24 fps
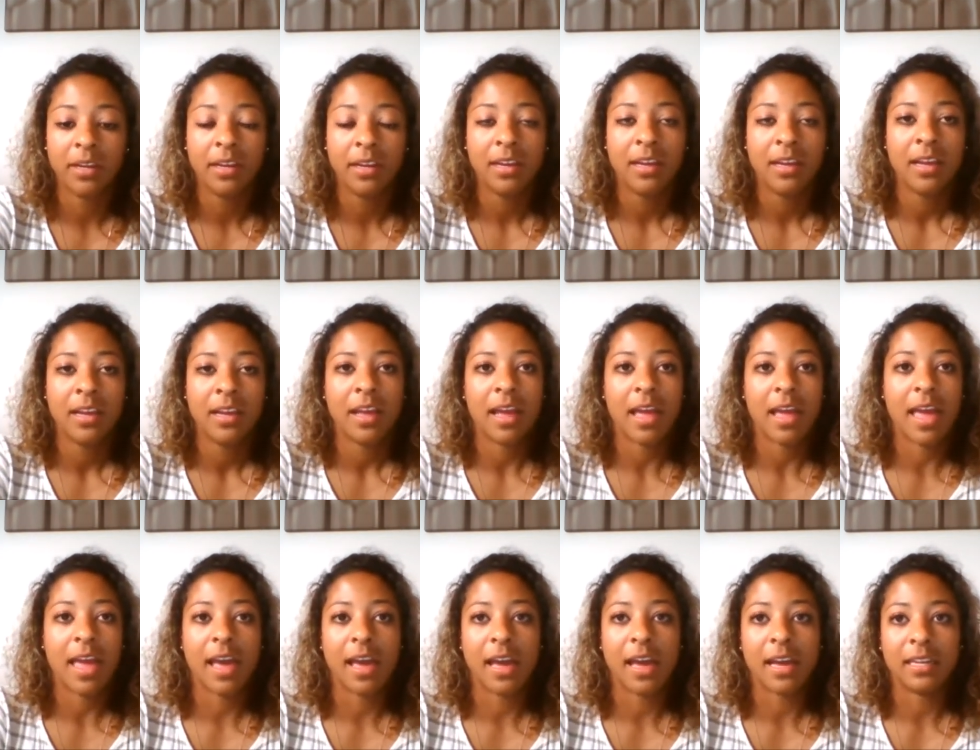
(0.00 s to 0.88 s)

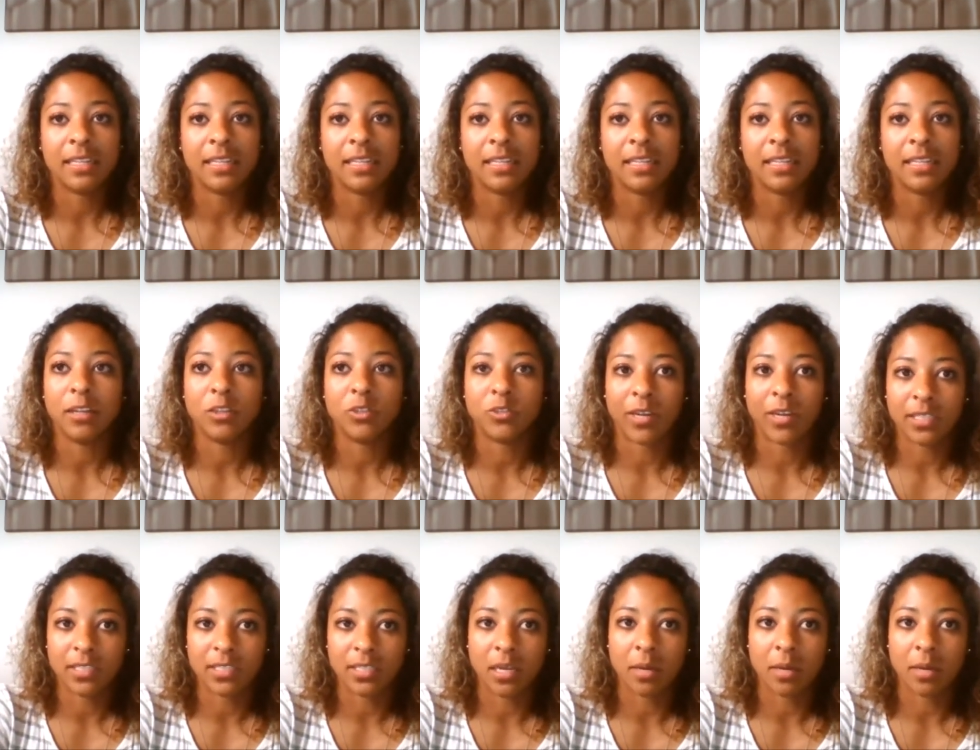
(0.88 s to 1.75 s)
And I
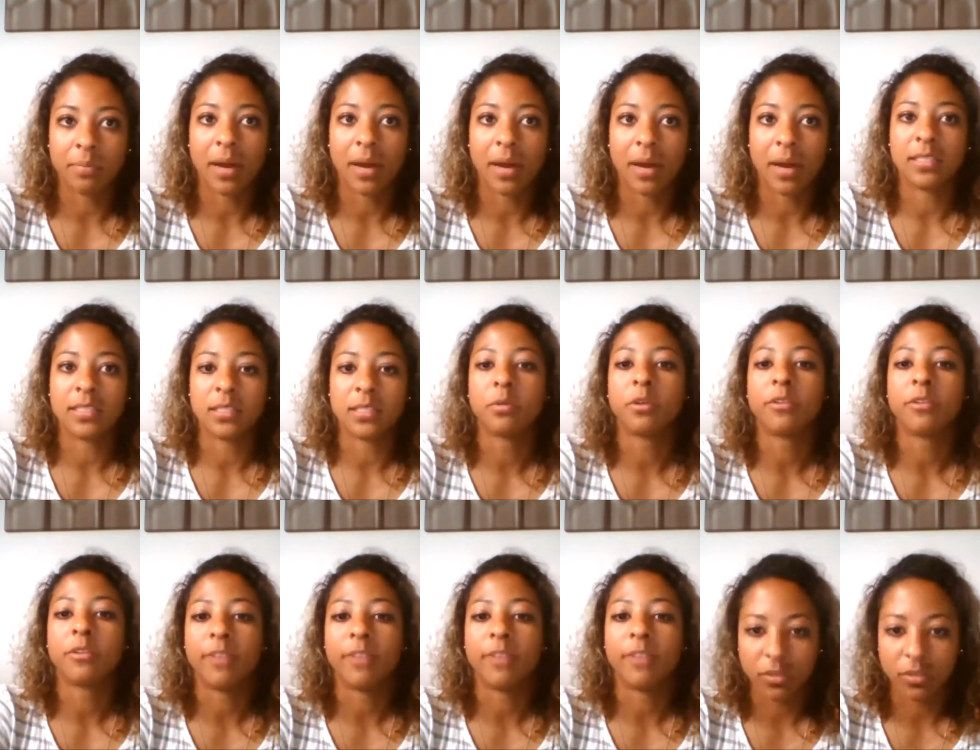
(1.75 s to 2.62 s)
dressed up as a
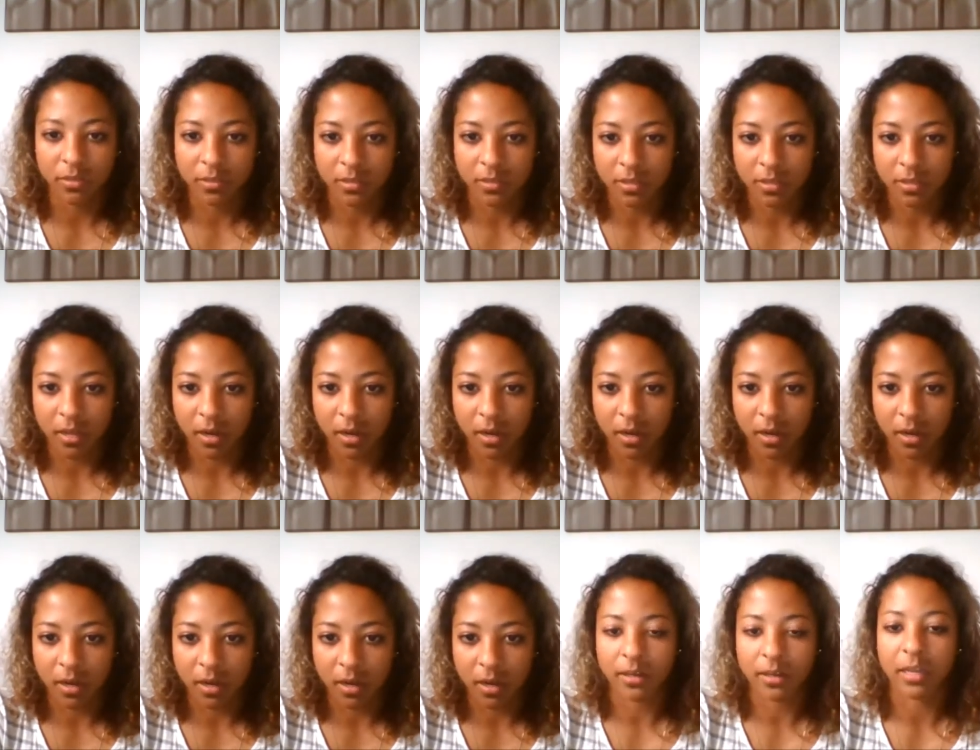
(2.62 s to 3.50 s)
professional soccer
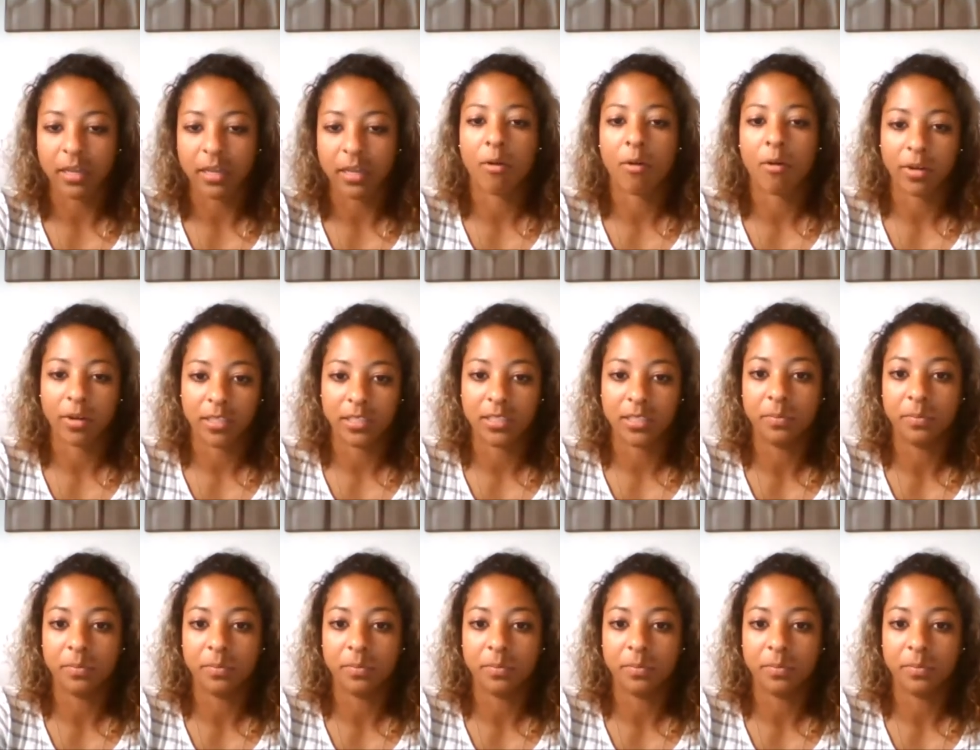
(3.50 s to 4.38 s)
player. Like I wanted to
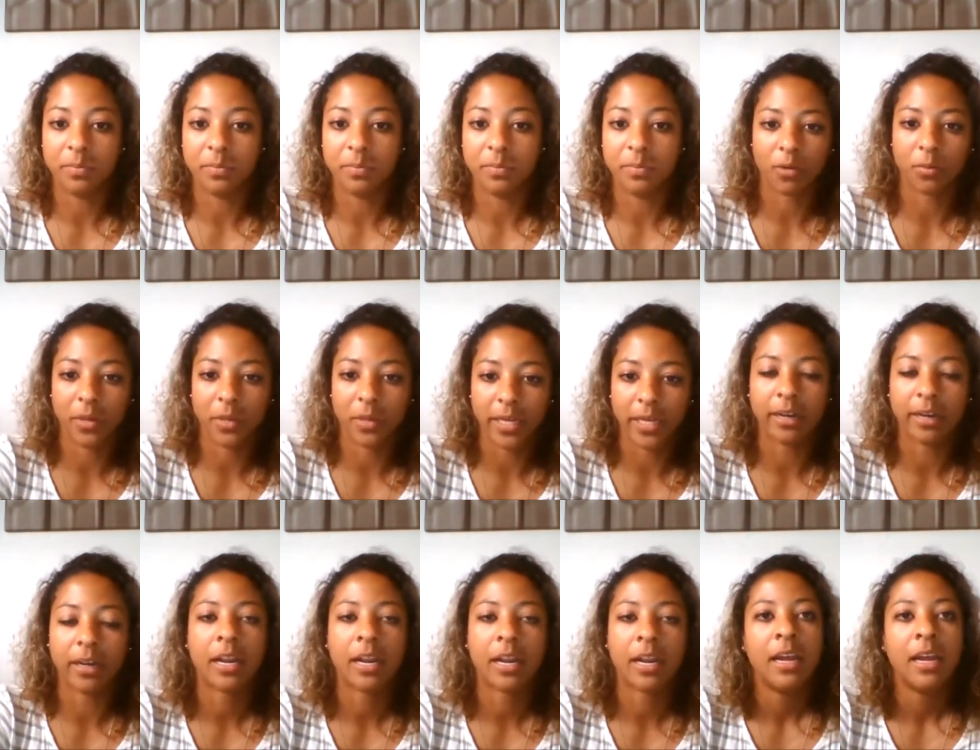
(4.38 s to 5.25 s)
be a soccer
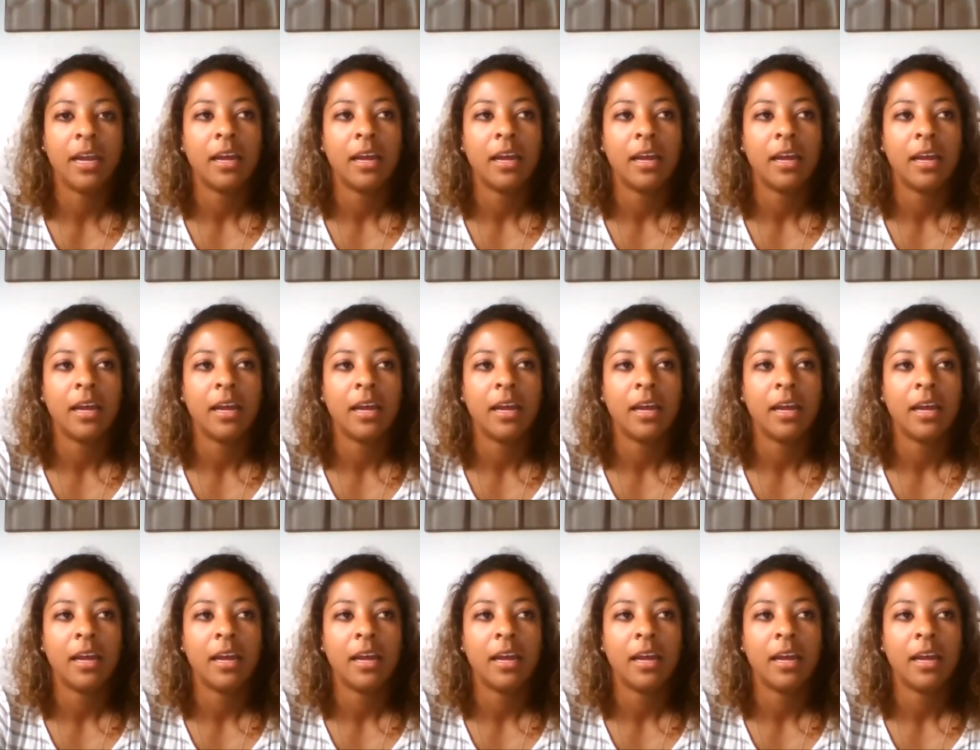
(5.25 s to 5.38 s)
player.